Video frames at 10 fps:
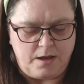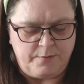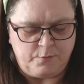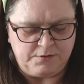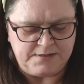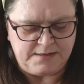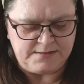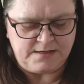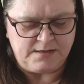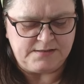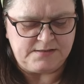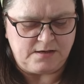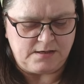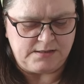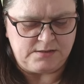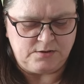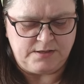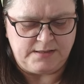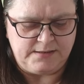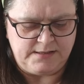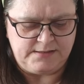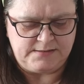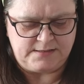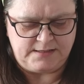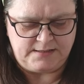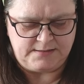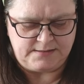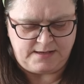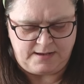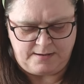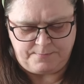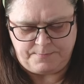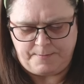it wasn't until I started looking these things up